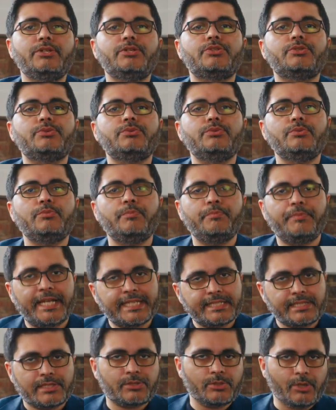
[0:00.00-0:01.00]
to
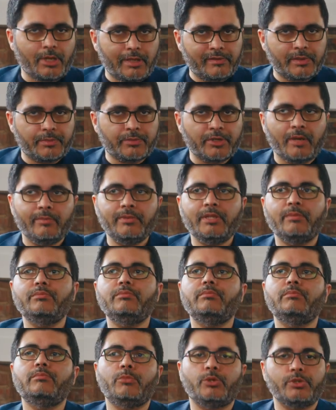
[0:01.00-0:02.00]
best solve the problem
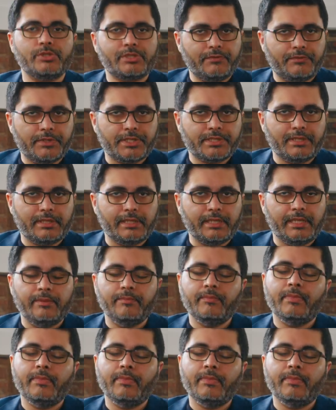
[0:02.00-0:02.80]
most efficiently.